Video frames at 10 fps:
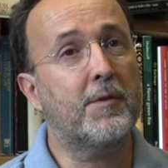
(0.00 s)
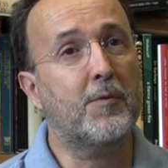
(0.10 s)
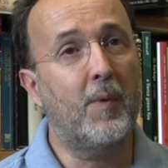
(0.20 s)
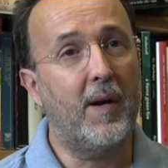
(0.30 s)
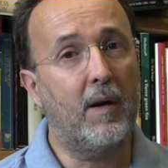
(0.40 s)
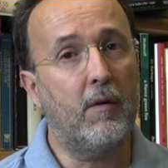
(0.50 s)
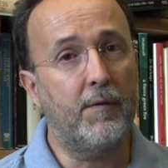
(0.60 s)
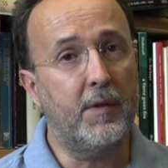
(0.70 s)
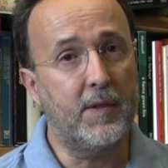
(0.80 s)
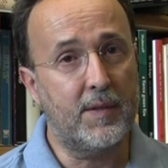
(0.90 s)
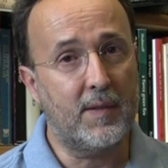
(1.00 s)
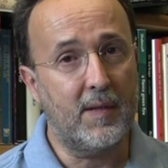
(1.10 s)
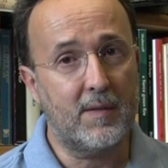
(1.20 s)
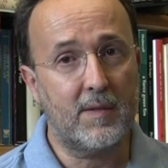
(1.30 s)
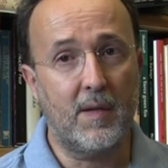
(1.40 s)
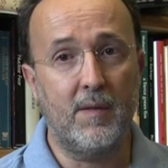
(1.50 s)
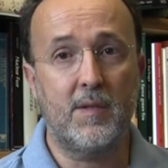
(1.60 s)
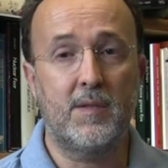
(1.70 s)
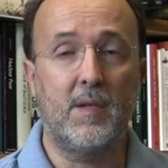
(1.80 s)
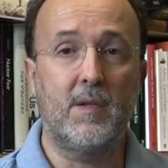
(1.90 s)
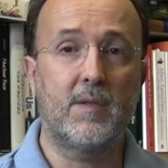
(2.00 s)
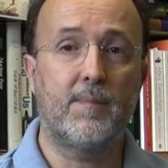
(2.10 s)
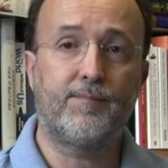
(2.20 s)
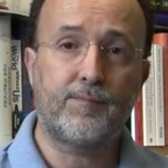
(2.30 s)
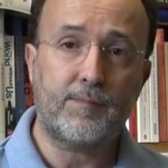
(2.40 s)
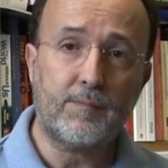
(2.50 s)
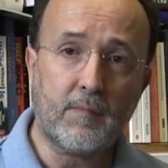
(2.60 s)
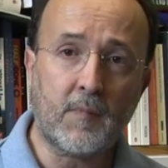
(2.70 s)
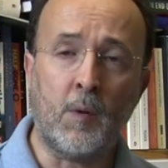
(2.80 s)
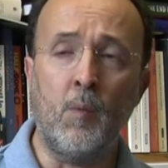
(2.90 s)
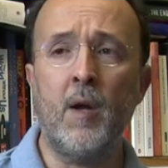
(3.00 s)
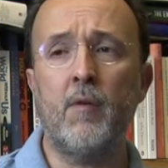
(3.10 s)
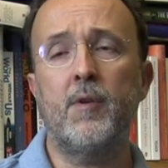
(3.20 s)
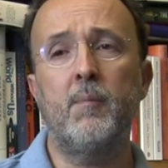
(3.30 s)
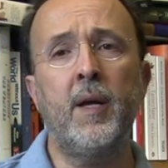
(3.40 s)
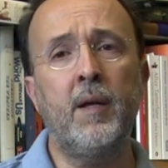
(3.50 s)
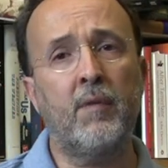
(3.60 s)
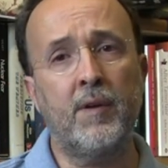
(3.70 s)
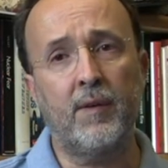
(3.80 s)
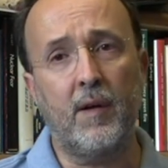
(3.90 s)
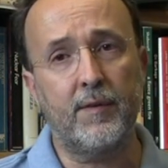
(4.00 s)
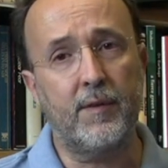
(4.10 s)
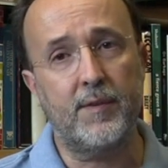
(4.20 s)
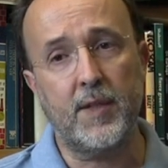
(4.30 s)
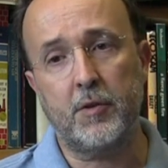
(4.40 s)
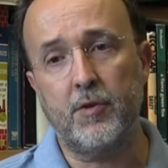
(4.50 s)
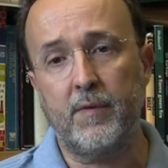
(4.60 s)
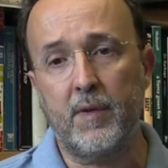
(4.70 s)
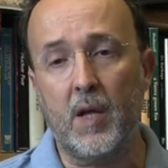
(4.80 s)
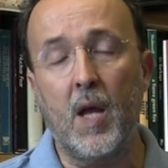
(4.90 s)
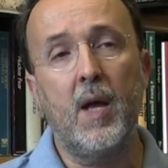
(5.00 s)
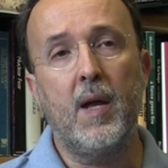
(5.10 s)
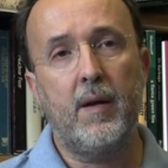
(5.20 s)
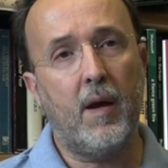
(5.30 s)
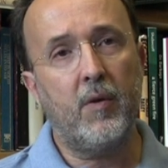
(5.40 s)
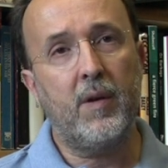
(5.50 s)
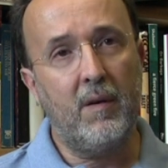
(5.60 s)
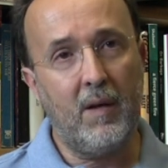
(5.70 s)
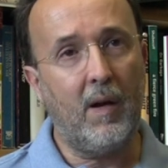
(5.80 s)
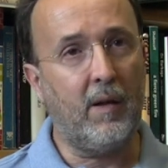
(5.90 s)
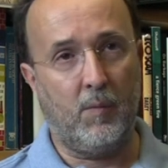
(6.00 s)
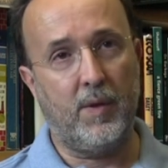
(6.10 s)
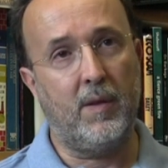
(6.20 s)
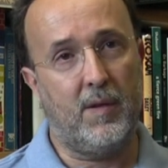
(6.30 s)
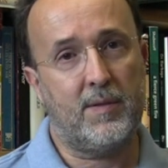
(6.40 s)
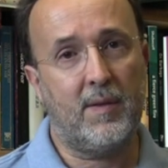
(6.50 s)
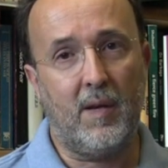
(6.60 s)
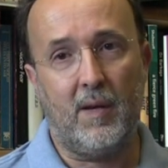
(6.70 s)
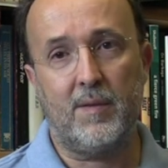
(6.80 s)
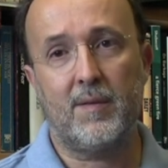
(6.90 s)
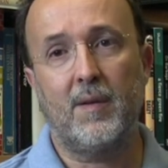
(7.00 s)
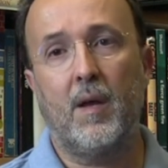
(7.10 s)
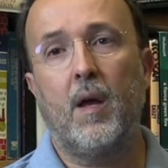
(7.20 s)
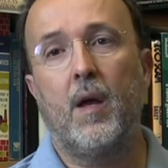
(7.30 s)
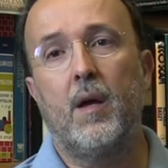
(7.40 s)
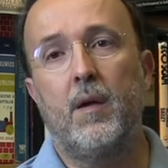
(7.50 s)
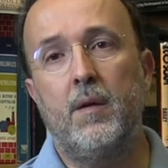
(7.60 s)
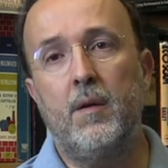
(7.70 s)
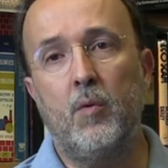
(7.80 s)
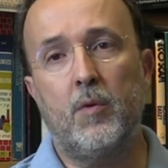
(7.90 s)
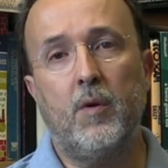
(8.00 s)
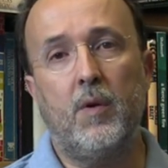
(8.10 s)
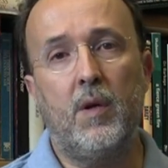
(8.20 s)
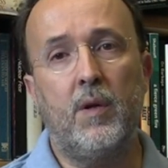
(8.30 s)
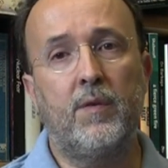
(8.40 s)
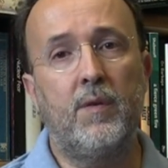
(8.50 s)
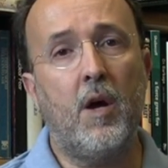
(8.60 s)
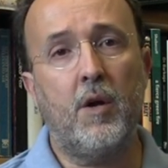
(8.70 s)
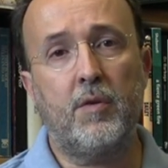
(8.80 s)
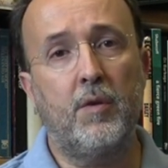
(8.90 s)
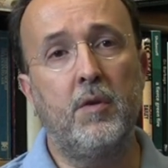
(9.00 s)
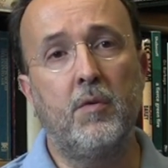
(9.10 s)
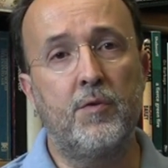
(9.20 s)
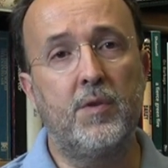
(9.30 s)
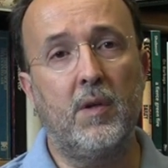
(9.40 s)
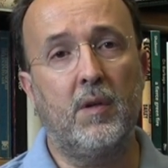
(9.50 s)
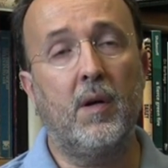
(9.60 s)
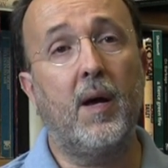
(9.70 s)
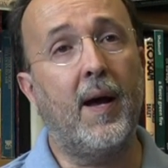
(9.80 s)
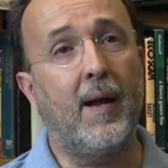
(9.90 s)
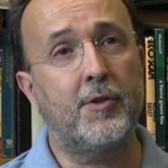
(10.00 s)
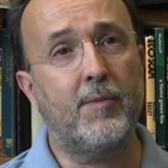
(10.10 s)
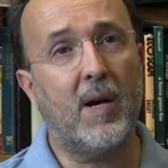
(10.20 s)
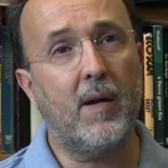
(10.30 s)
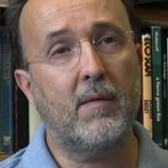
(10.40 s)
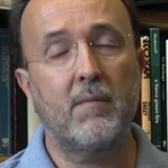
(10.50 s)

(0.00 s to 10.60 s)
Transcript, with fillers: square of the distance. And this is one of the main results in section 3. Now, in dealing with these things, Newton is not using algebra,